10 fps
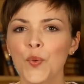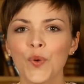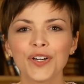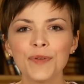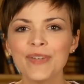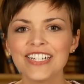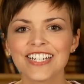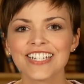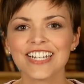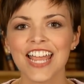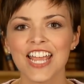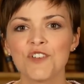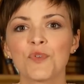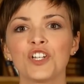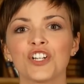Welcoming doesn't
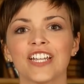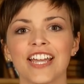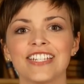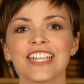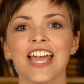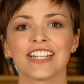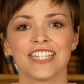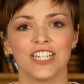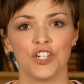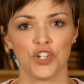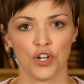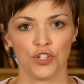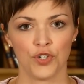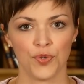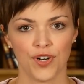end when your guests exit the
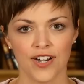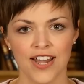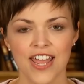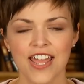church door.